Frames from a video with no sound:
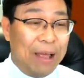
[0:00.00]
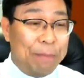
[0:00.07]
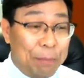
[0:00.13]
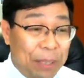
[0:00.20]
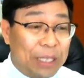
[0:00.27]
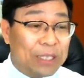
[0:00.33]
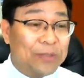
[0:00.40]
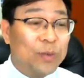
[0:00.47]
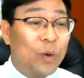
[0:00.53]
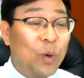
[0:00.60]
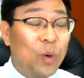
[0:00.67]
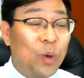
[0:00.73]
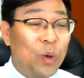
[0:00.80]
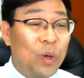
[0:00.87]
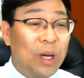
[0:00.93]
means
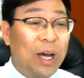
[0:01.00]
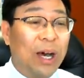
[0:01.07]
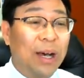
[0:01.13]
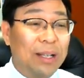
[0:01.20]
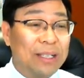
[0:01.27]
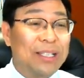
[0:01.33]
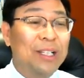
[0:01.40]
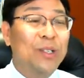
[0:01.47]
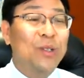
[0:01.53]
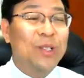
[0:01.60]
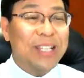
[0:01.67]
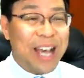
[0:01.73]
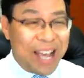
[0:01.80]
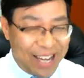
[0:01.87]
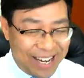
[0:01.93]
for until you
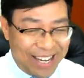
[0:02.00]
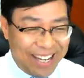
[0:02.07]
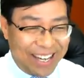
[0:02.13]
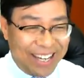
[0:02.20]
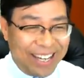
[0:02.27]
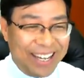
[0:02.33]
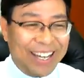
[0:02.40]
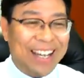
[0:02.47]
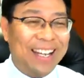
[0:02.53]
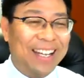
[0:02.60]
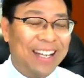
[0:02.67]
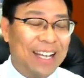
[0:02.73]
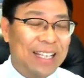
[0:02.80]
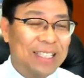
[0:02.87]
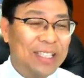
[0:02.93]
die, and
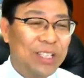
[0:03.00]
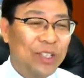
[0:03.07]
then so